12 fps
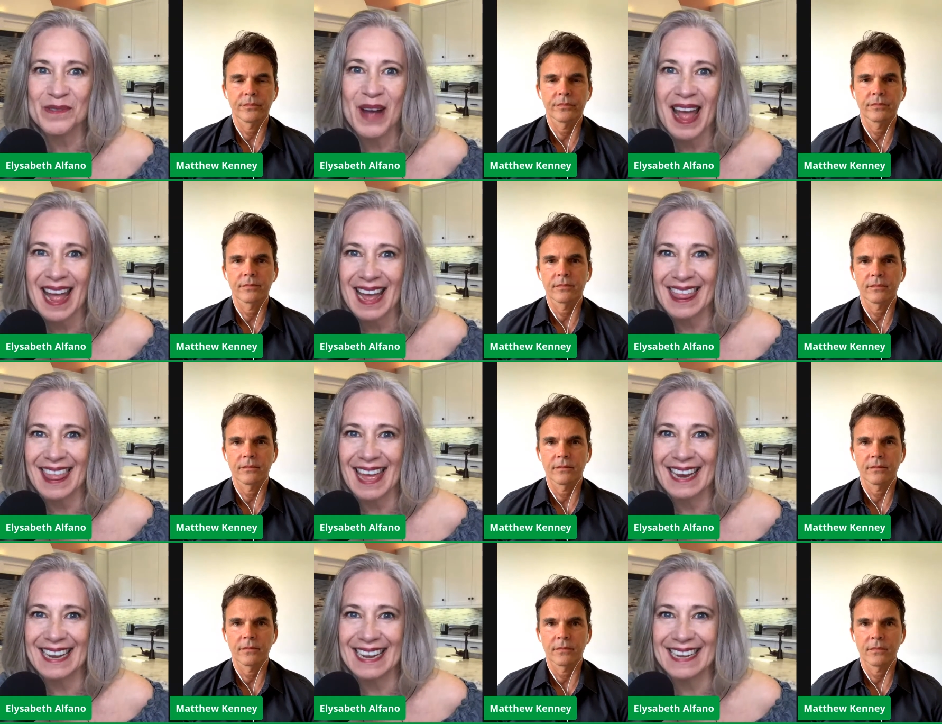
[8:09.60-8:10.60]
Speaker 1: way
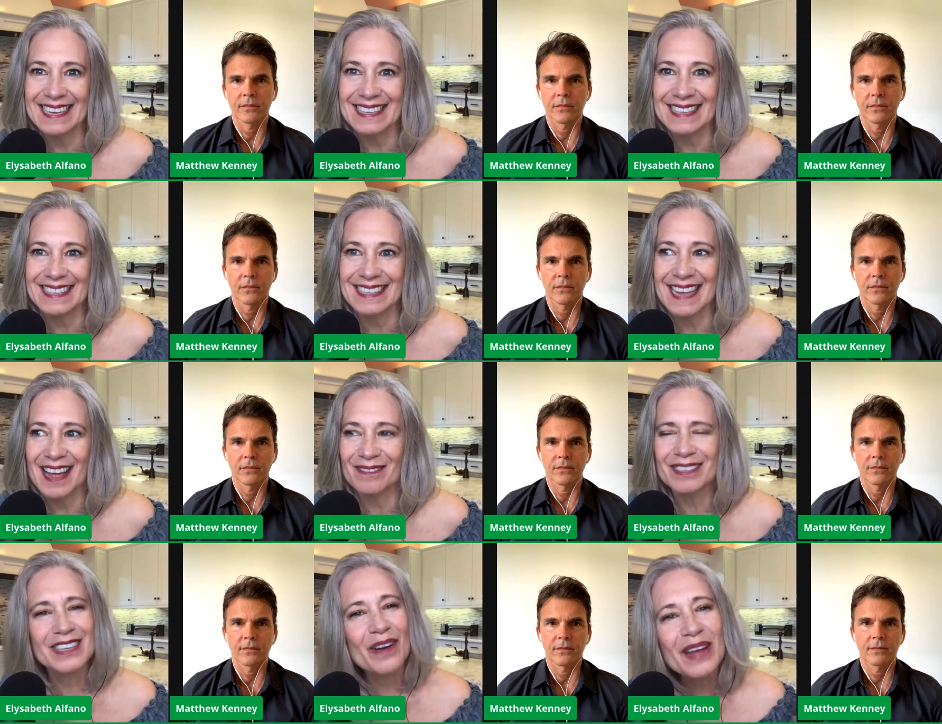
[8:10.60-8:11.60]
that is um,
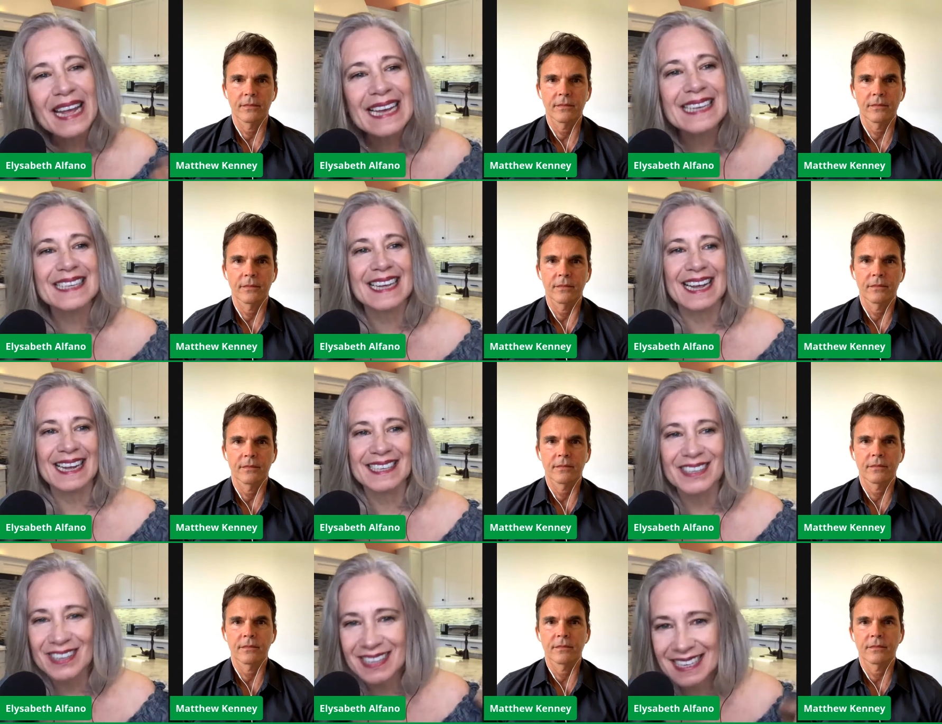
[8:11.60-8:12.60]
so easy.
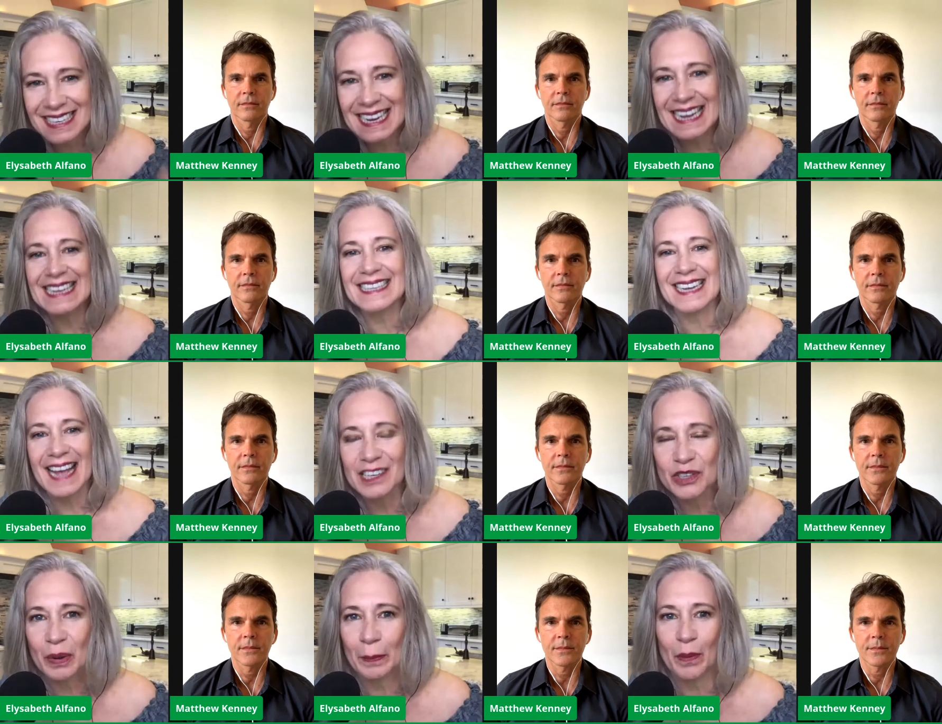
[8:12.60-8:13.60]
It's just such an easy
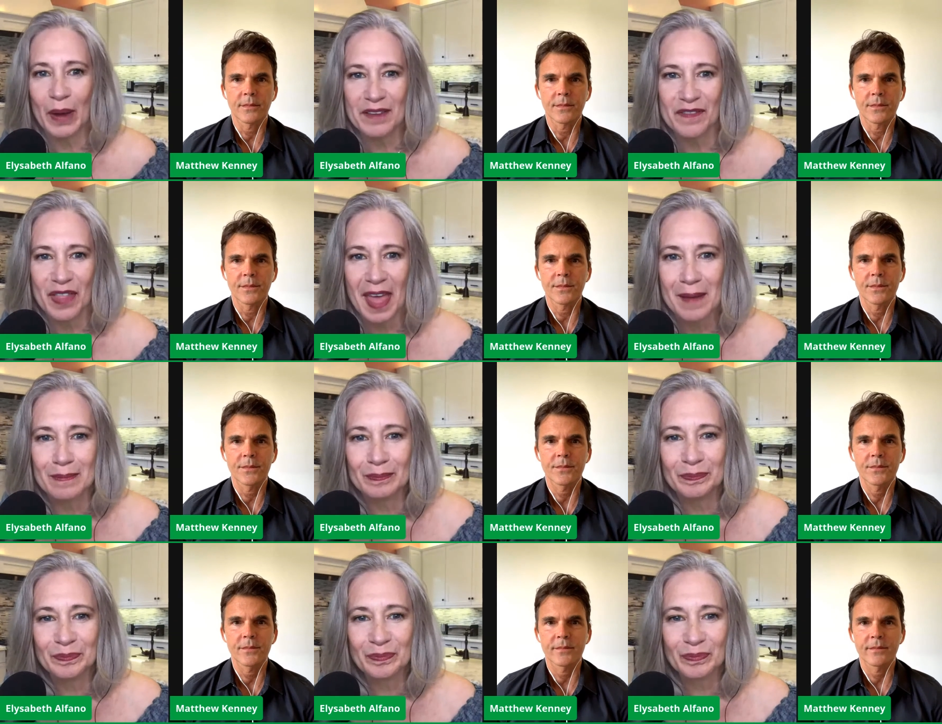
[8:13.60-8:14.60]
entry point for them.
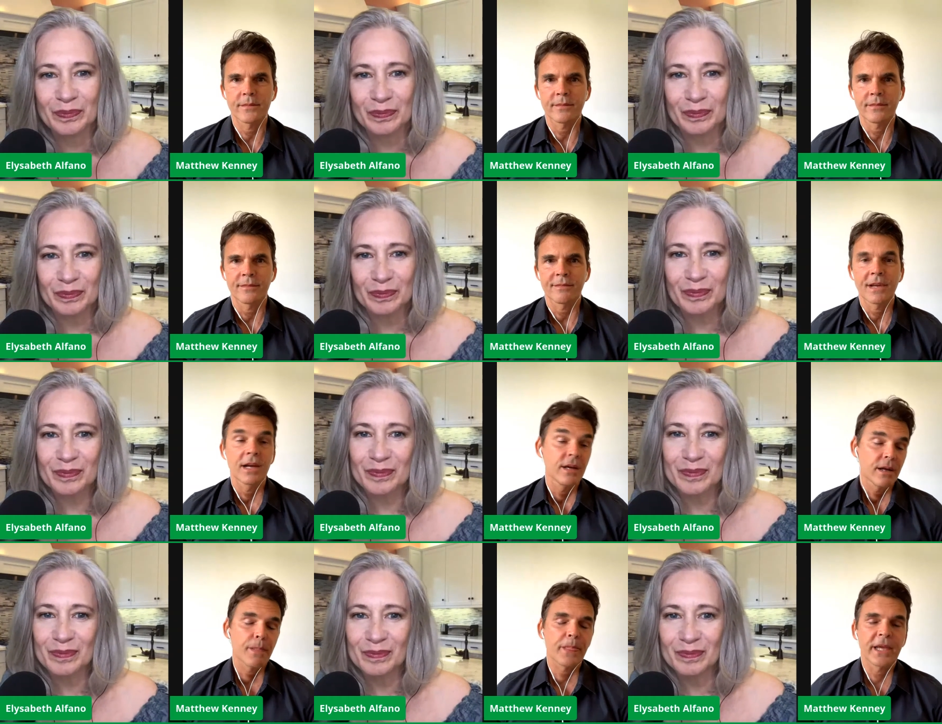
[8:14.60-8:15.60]

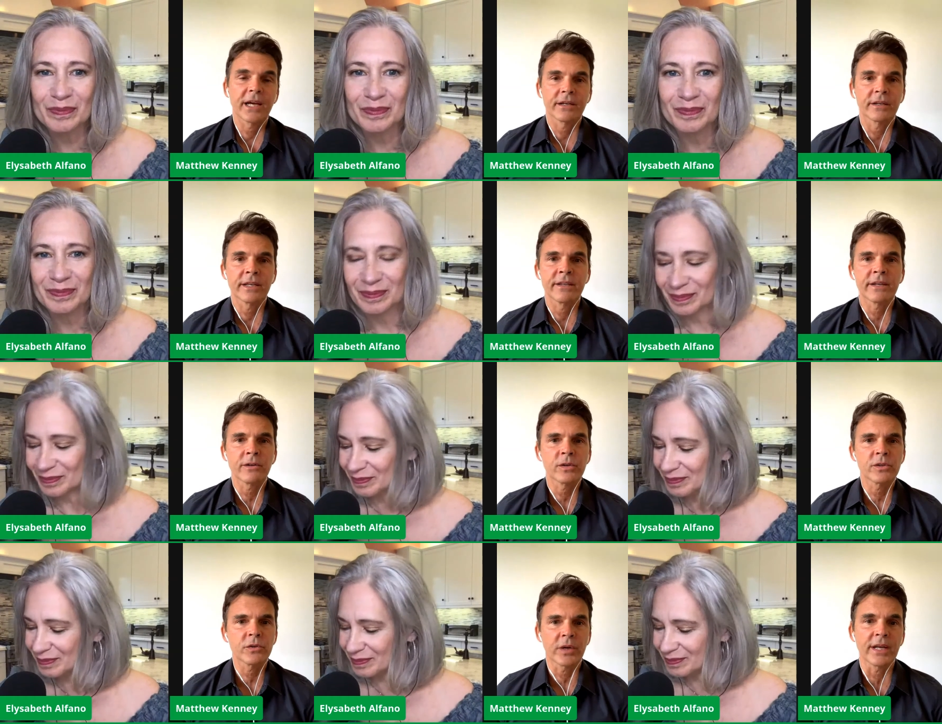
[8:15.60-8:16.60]
Speaker 2: Yeah, and
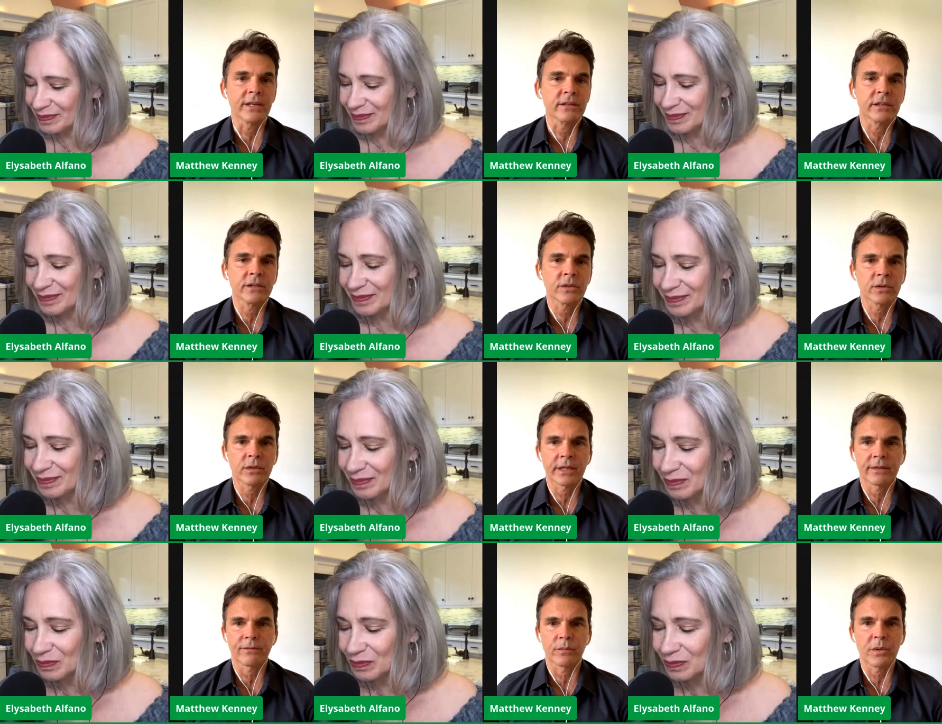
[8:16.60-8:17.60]
they're trained, you know,
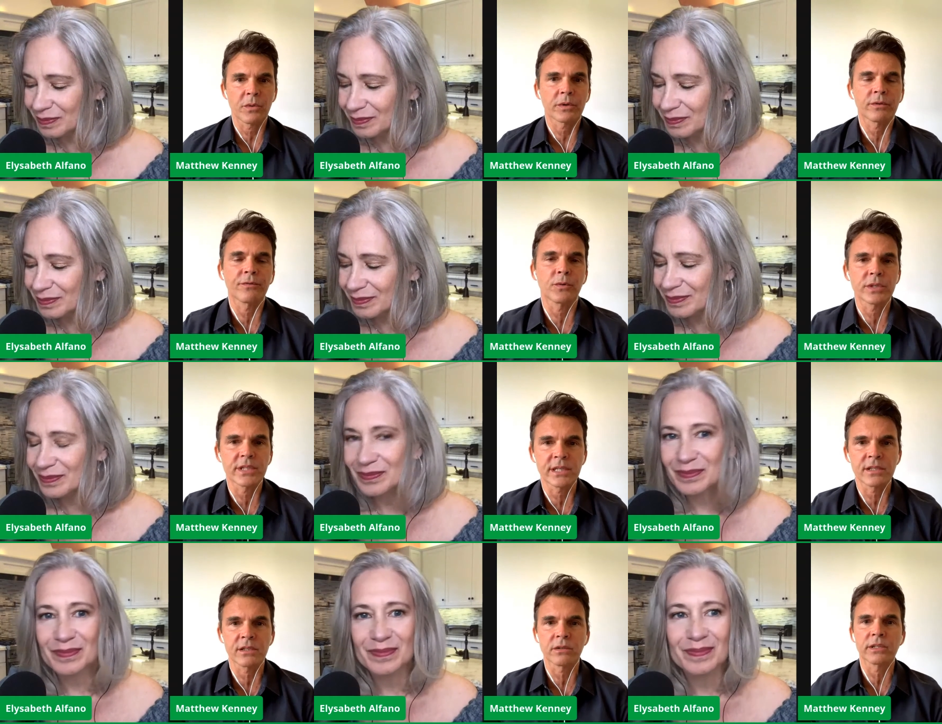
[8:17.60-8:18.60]
like we work with Four
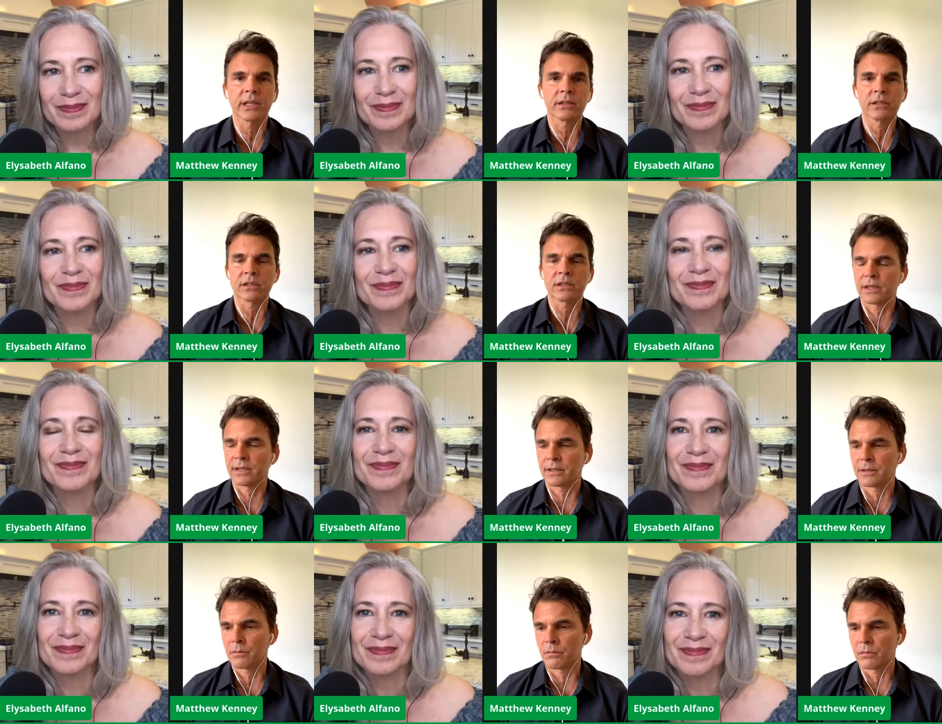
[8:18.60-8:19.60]
Seasons hotels
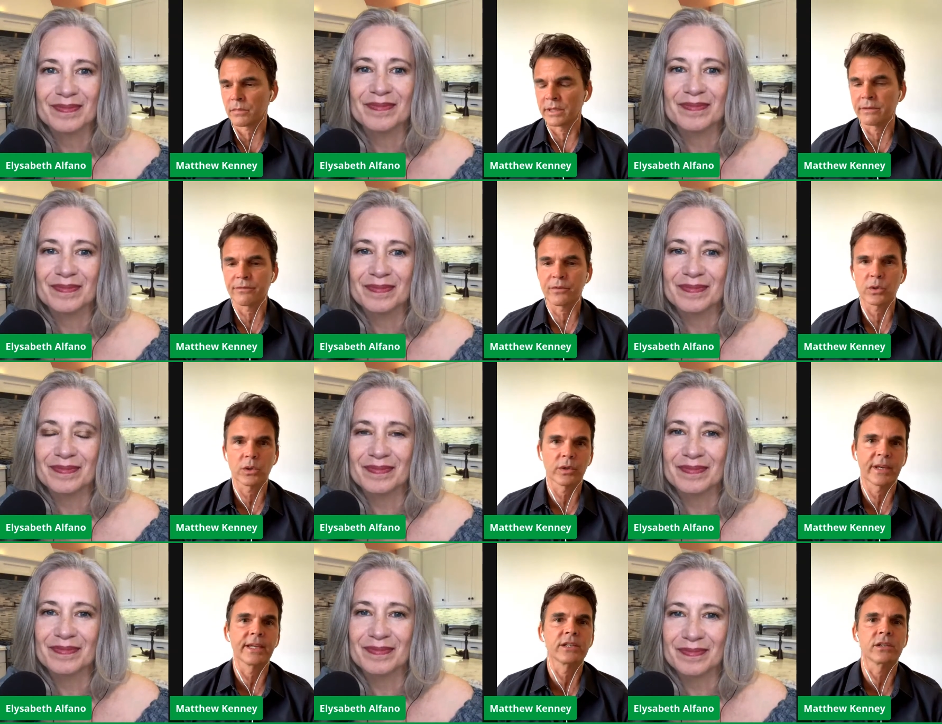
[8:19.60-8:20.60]
um, in four
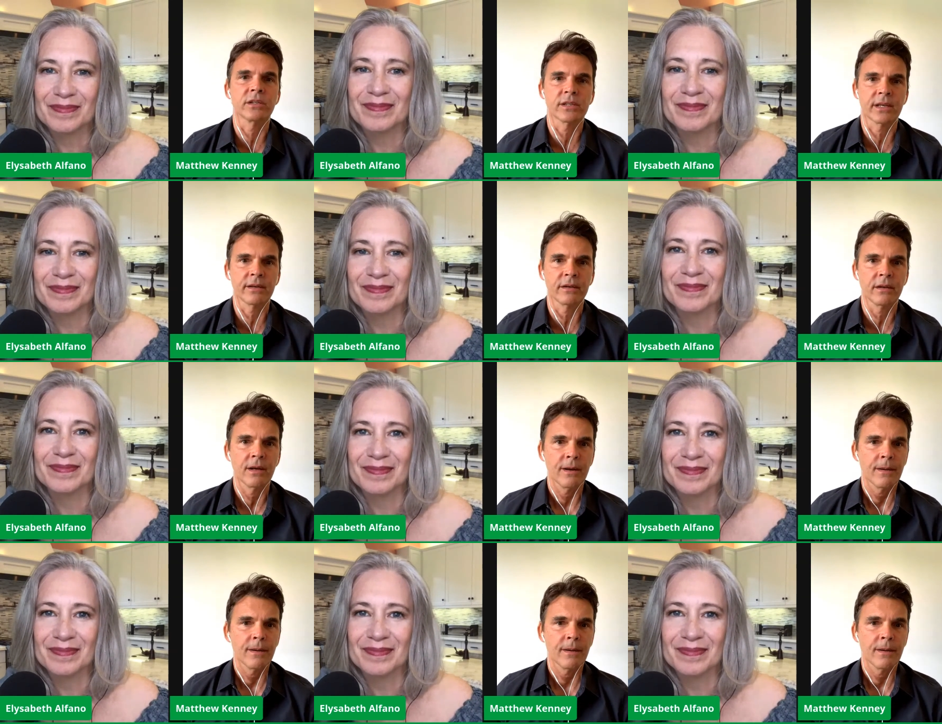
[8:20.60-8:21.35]
locations, and